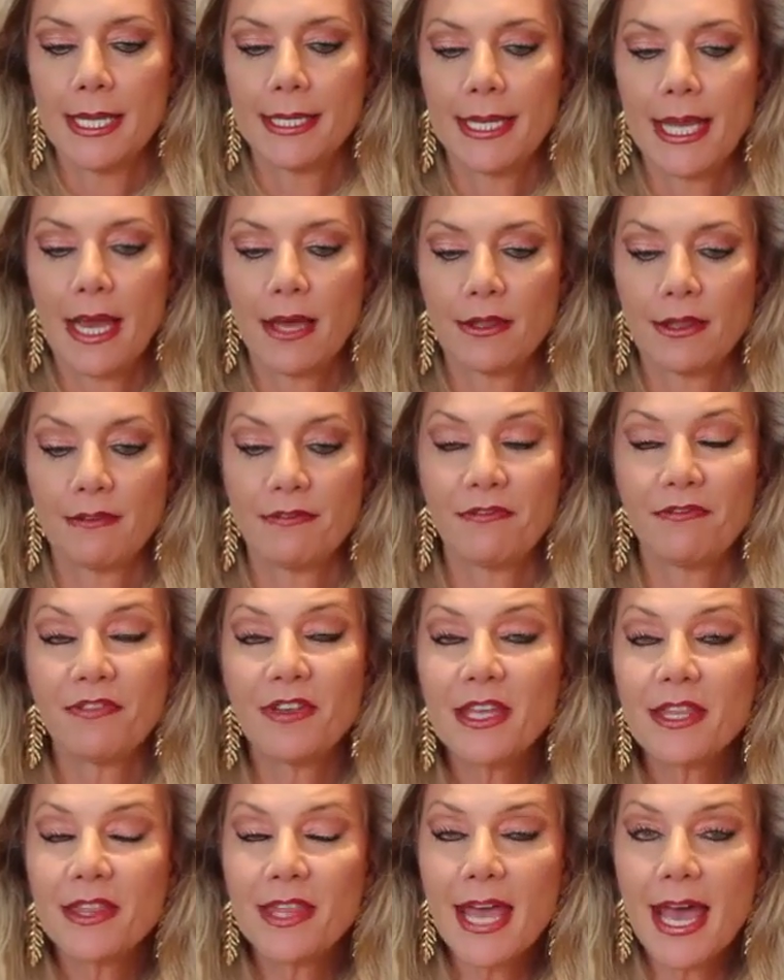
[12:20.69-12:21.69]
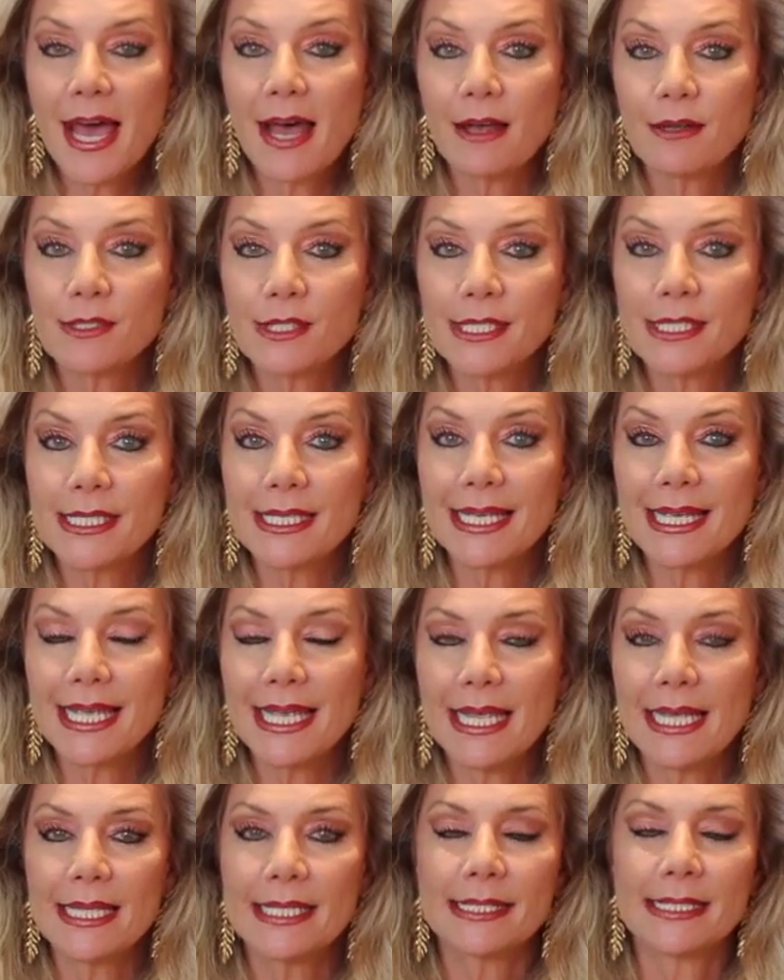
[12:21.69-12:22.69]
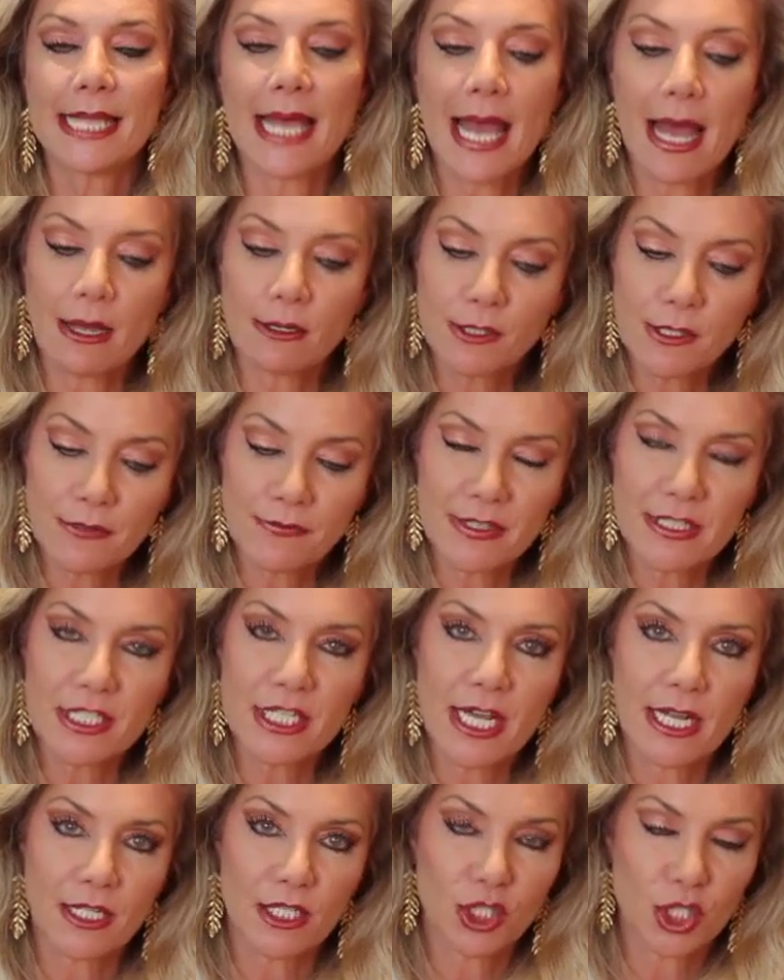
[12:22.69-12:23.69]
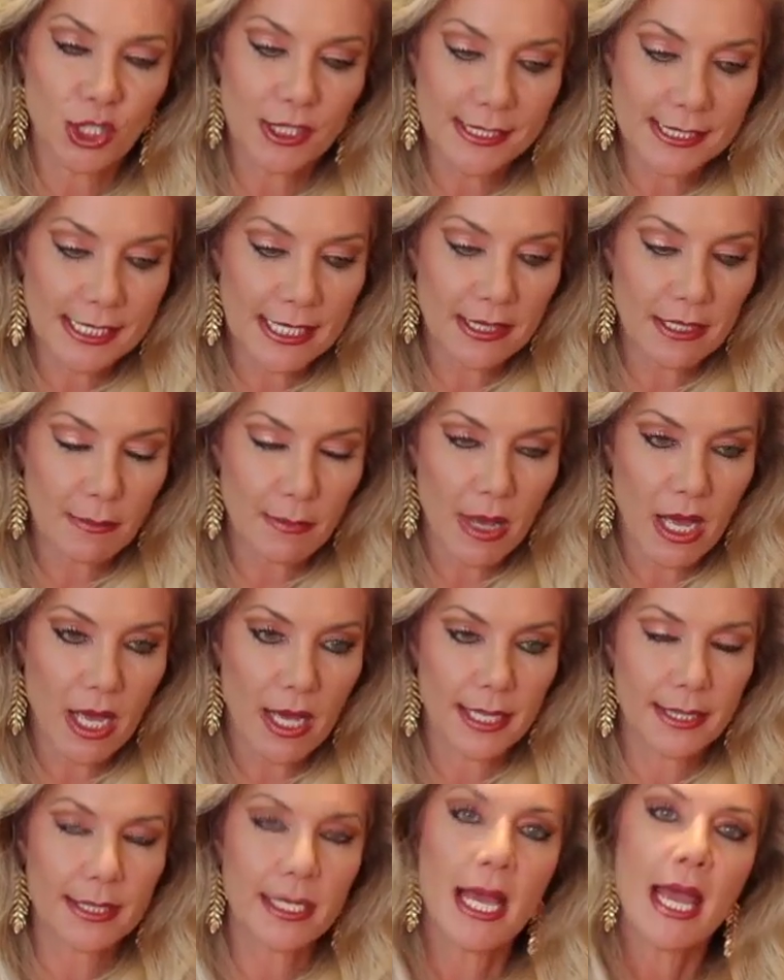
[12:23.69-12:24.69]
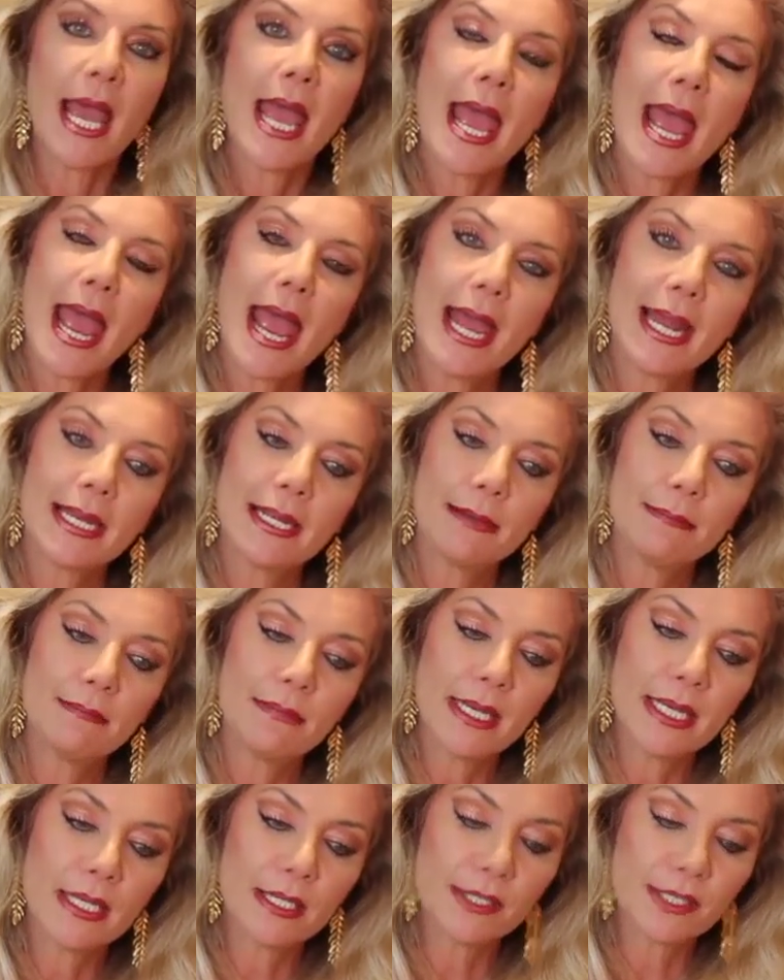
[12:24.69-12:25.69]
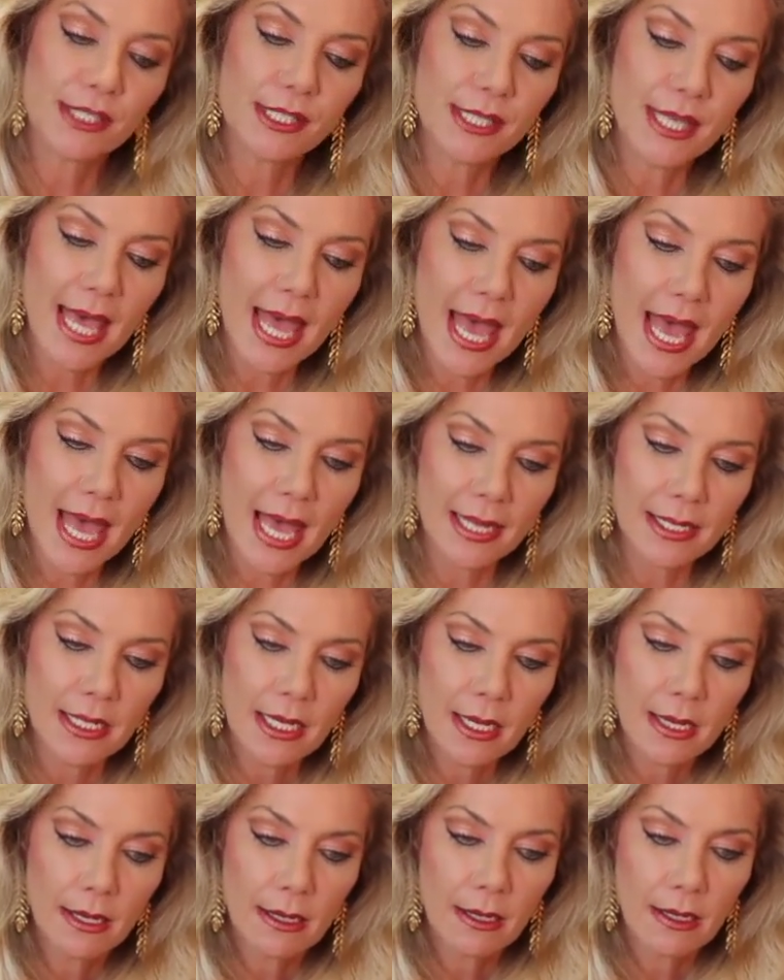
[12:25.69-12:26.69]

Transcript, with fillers: Now, the 5th house is the house of intelligence in the mind, and it means that